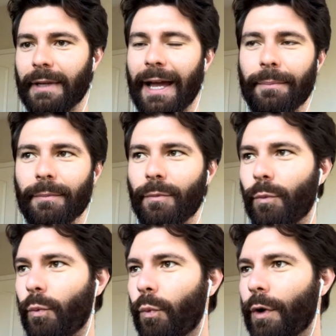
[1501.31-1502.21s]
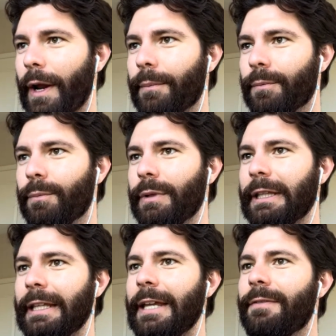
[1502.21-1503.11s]
I, what I'm
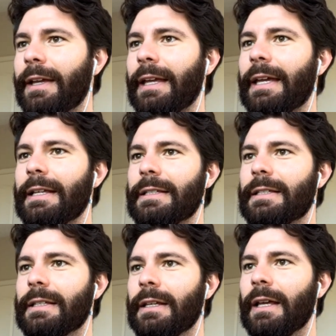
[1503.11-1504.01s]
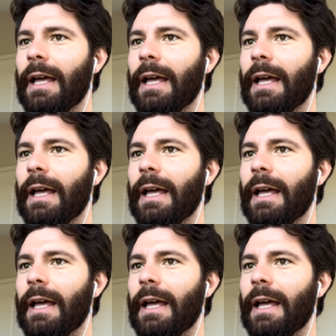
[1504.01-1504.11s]
believing is